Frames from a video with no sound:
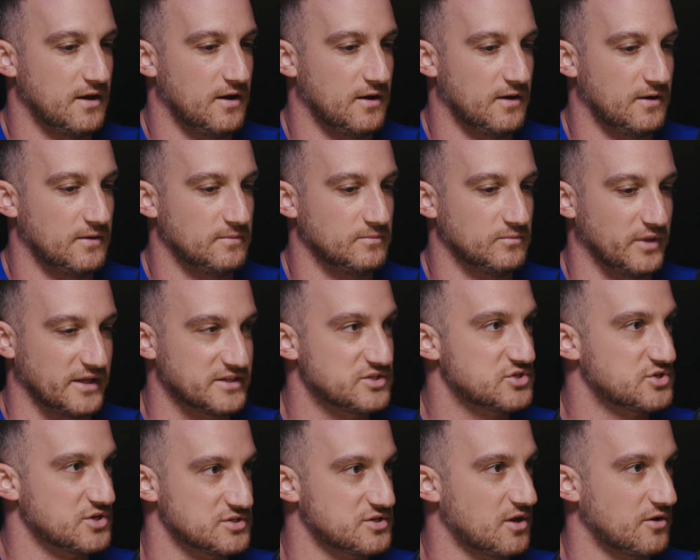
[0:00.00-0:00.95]
um, let's
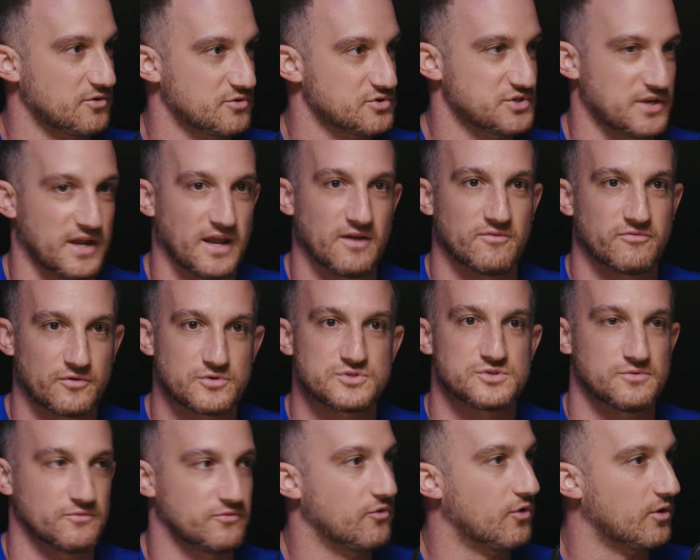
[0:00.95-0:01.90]
just understand
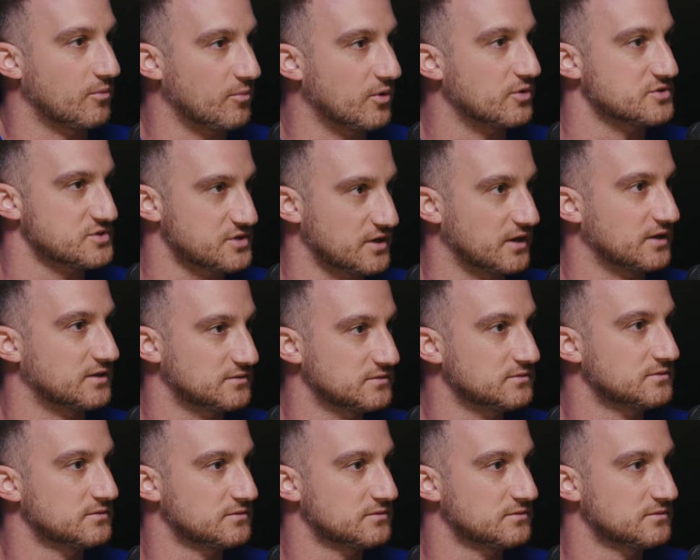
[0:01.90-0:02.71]
first and foremost like